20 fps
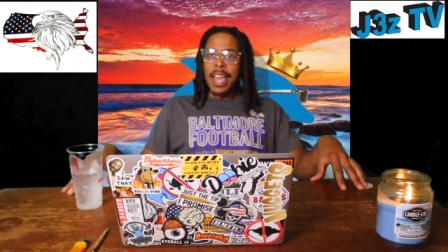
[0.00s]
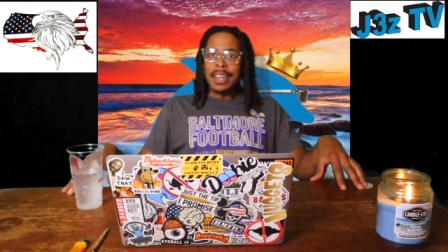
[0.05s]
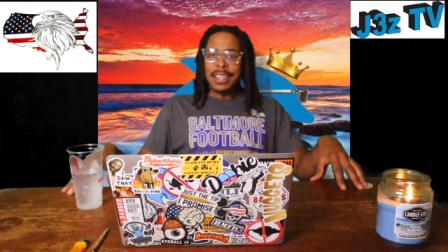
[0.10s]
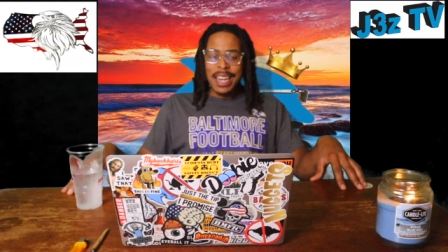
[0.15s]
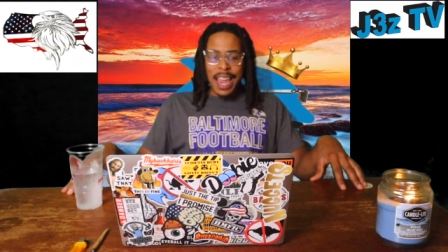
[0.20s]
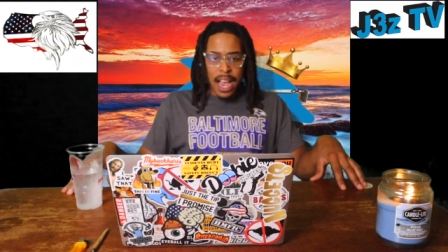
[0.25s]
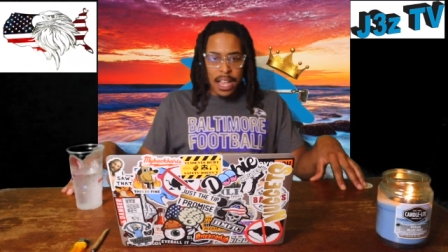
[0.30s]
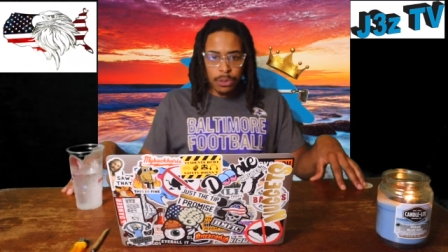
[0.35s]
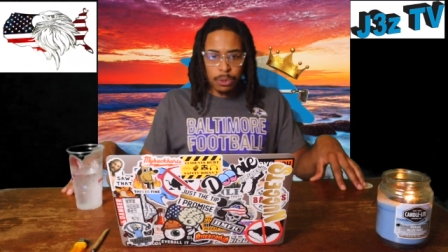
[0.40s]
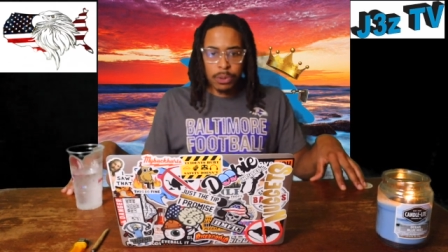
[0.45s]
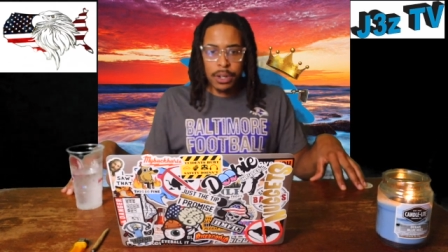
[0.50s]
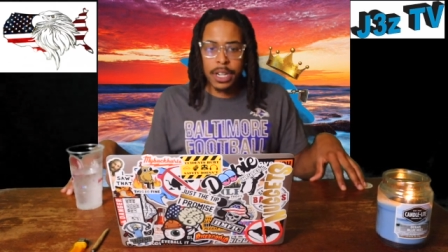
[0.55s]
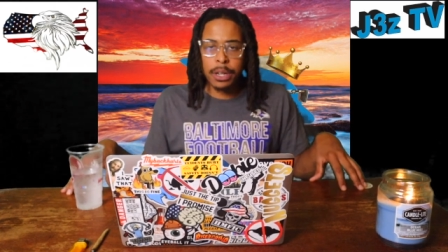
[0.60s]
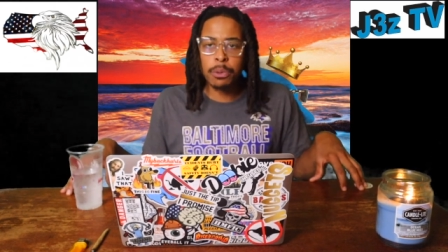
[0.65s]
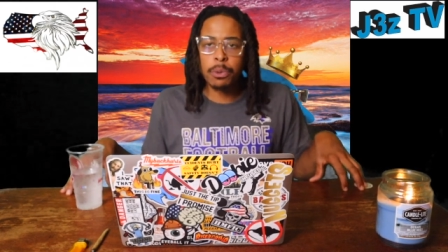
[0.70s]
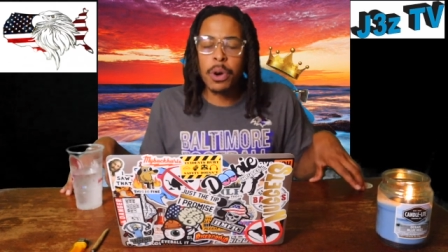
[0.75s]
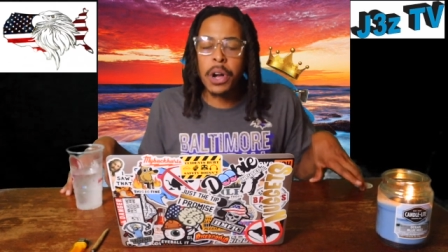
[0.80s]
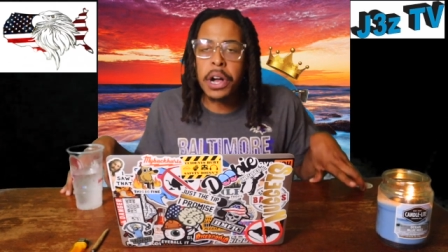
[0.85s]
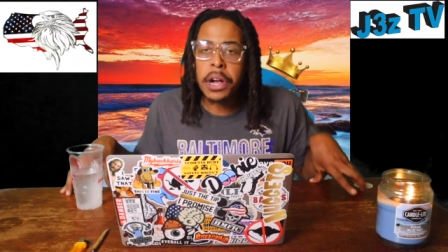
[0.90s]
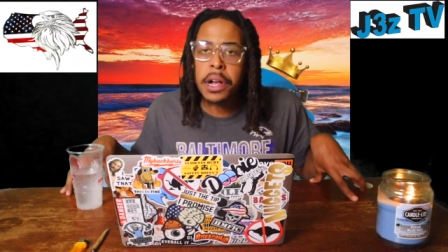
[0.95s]
That's what it
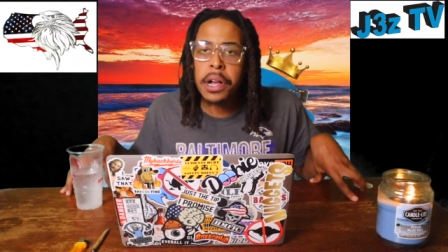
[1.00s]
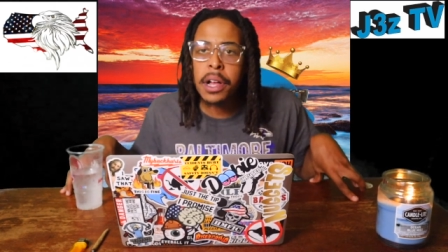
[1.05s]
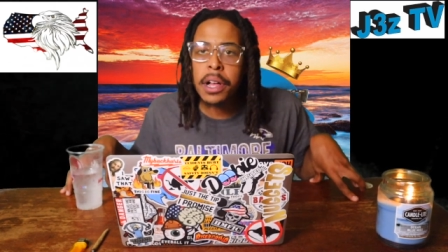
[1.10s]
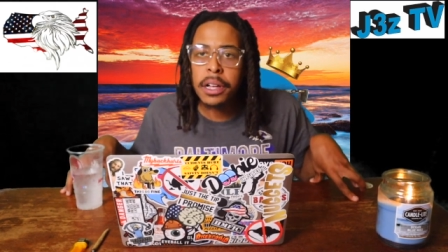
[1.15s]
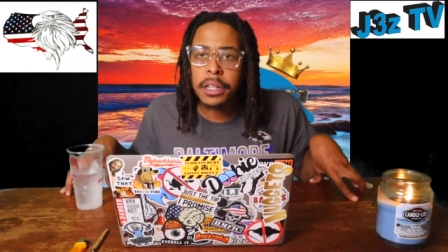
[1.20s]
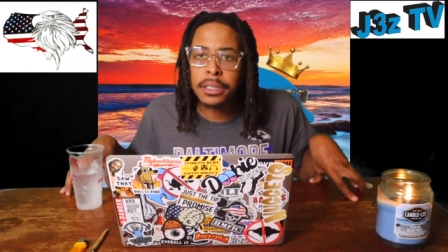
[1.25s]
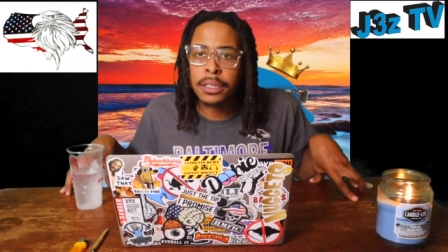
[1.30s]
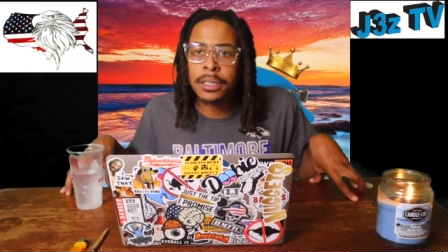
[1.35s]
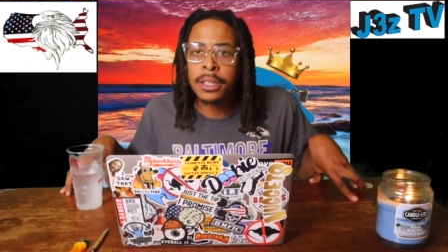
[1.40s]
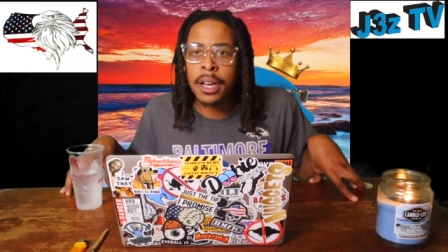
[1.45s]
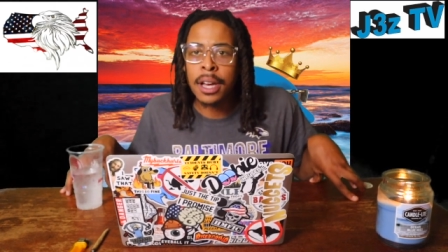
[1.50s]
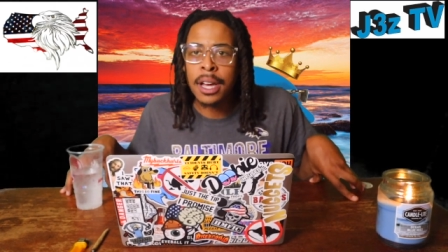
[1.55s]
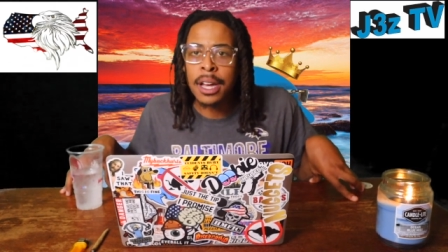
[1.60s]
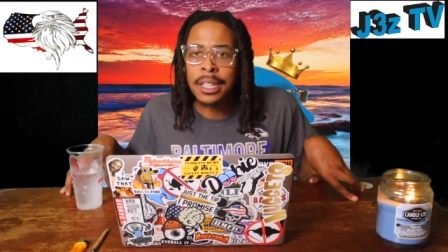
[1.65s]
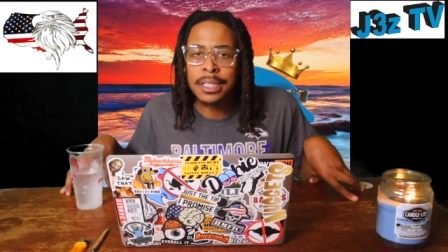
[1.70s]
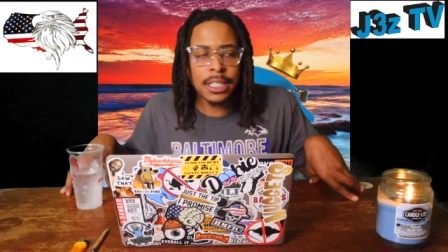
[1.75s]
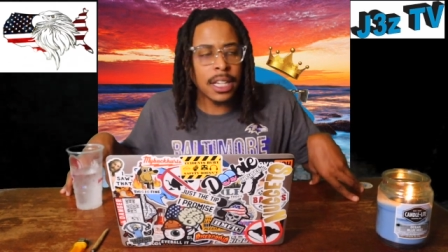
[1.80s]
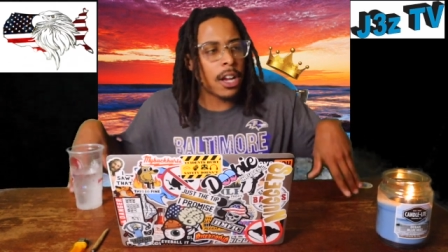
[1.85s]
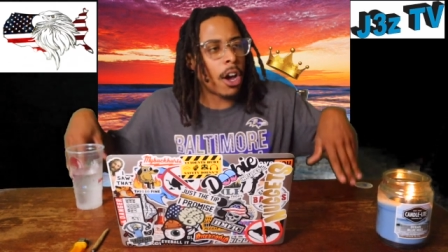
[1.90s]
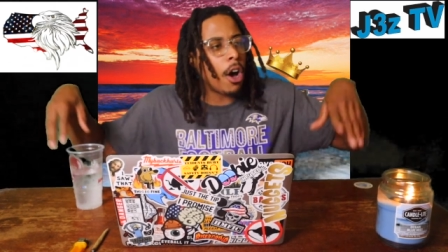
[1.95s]
was. See,